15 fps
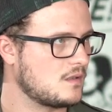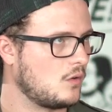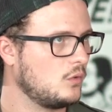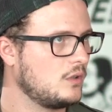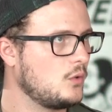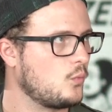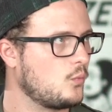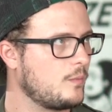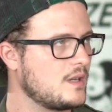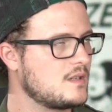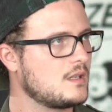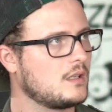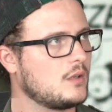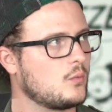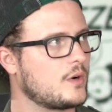only
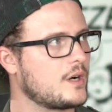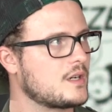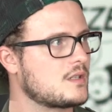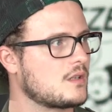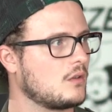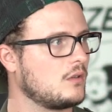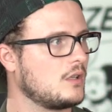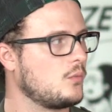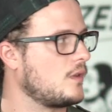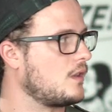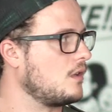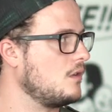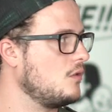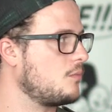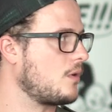basically works only with
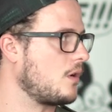the new